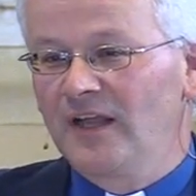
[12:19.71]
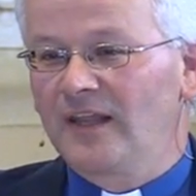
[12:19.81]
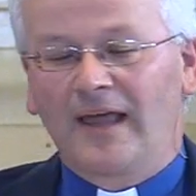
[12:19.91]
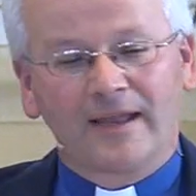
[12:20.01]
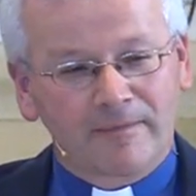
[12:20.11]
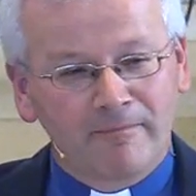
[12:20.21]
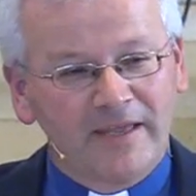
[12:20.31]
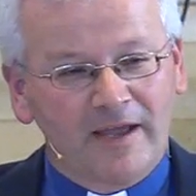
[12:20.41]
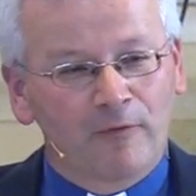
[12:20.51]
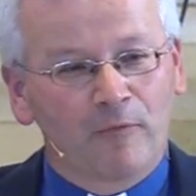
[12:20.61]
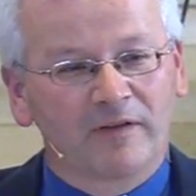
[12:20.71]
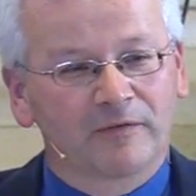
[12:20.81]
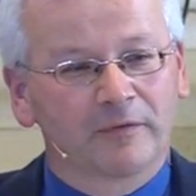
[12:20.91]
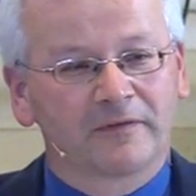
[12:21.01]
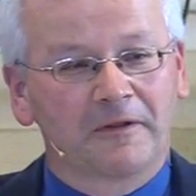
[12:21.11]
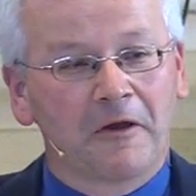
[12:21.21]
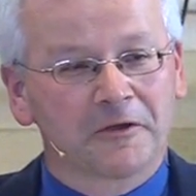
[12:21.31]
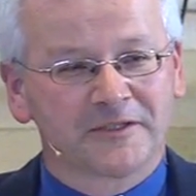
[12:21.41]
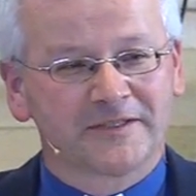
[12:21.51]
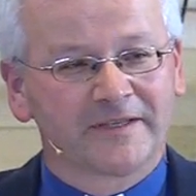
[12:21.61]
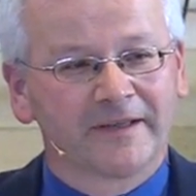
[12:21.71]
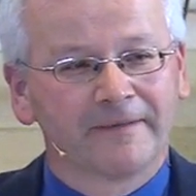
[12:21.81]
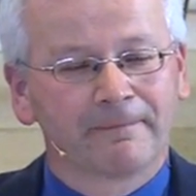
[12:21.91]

like me. I once was lost.